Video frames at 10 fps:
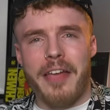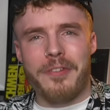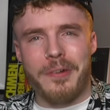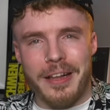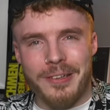
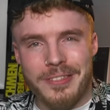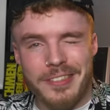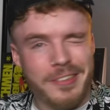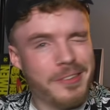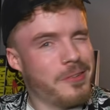everyone
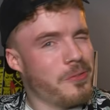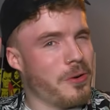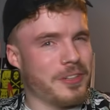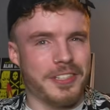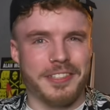else,
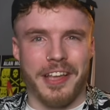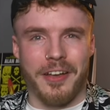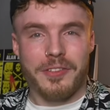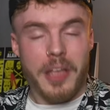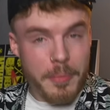watch
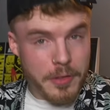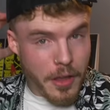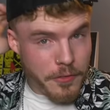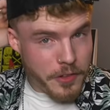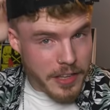yourselves. But
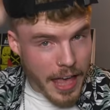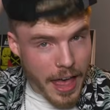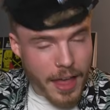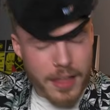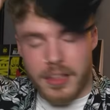don't forget,